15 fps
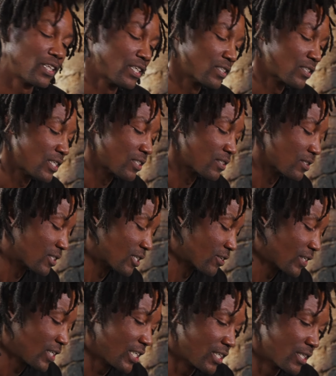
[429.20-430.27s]
there's
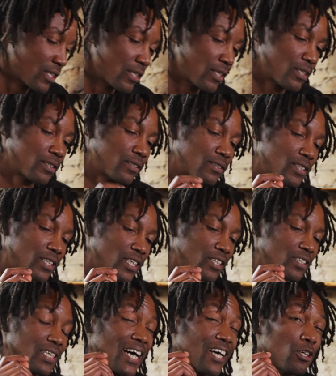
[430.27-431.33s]
necessarily a
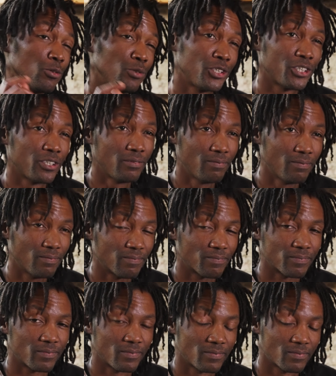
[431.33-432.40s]
dilution
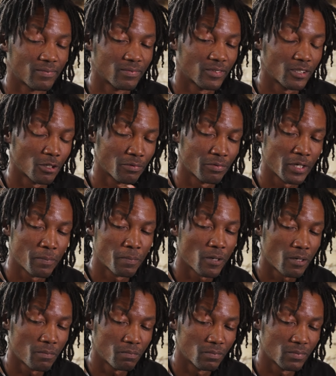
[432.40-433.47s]
of hip
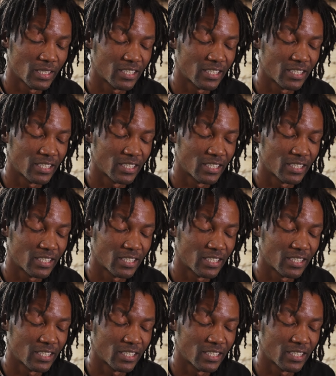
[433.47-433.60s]
hop.